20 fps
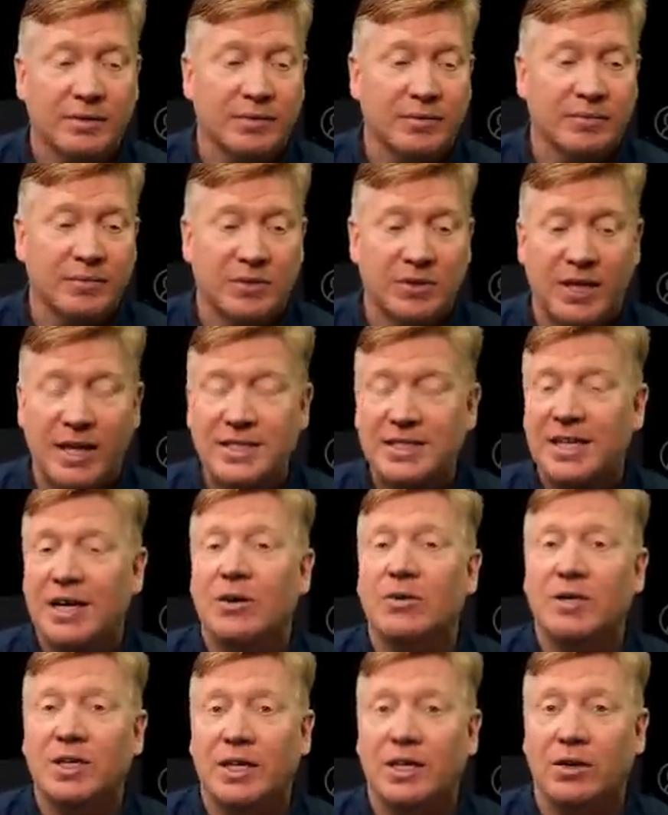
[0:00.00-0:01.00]
So that's how
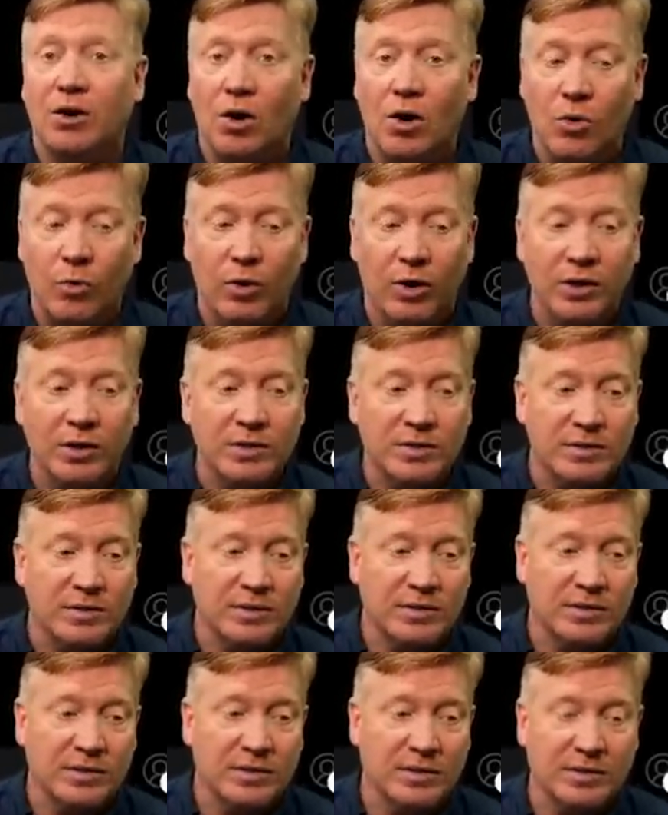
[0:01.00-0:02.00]
get all works.
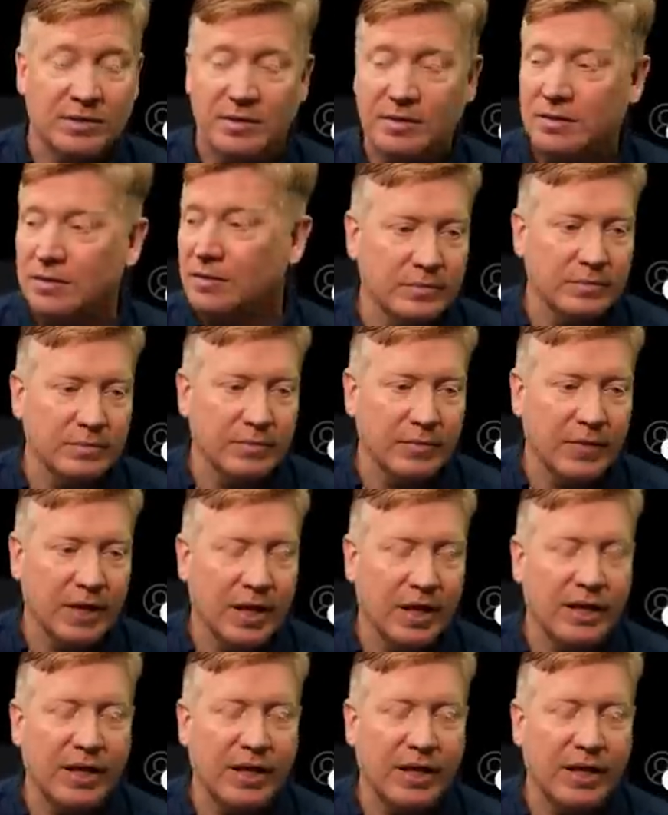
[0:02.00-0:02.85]
And